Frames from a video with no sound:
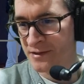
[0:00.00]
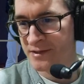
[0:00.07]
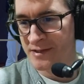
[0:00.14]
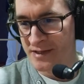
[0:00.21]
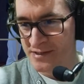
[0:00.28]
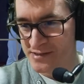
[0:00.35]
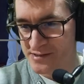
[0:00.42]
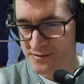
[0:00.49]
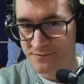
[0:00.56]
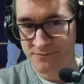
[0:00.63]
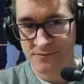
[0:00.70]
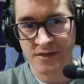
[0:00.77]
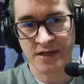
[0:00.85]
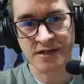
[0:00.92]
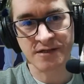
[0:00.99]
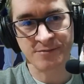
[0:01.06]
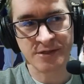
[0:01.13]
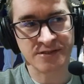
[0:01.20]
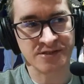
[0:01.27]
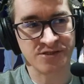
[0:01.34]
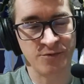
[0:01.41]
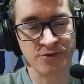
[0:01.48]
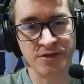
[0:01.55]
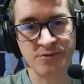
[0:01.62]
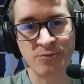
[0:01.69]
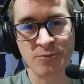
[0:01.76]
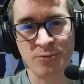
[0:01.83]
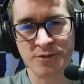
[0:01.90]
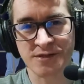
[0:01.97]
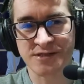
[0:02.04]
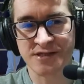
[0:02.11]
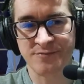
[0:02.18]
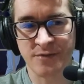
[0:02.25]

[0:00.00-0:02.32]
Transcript: yes. A little bit disappointed. We want to see a